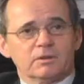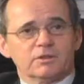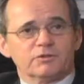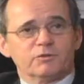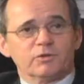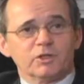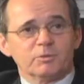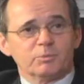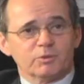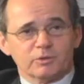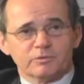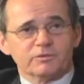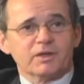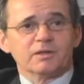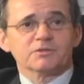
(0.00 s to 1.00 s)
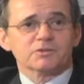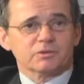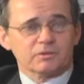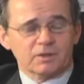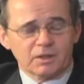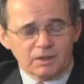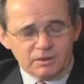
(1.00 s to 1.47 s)
It's fully approved, yeah. Yep.
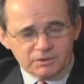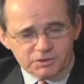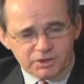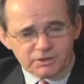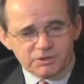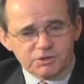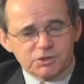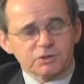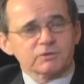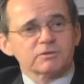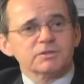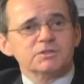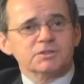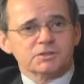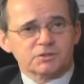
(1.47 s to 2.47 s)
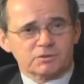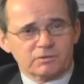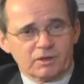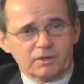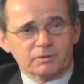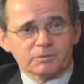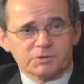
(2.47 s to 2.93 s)
So Sick Children's in
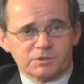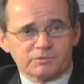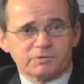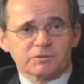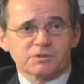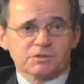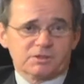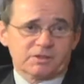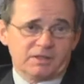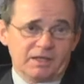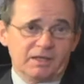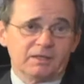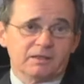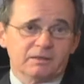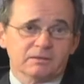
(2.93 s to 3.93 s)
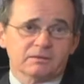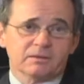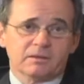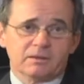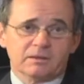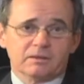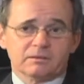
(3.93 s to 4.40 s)
Toronto was the first Canadian
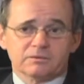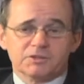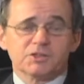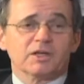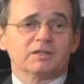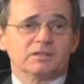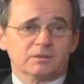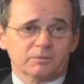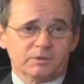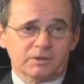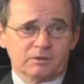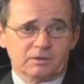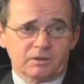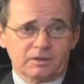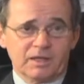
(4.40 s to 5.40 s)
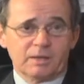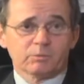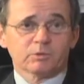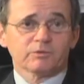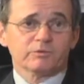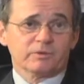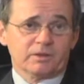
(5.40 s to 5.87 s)
site that we
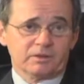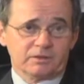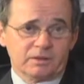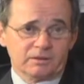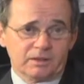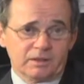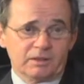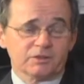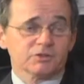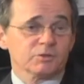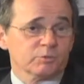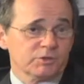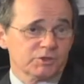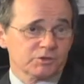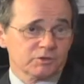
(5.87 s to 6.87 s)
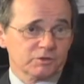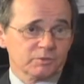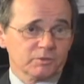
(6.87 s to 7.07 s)
enabled, and they did some research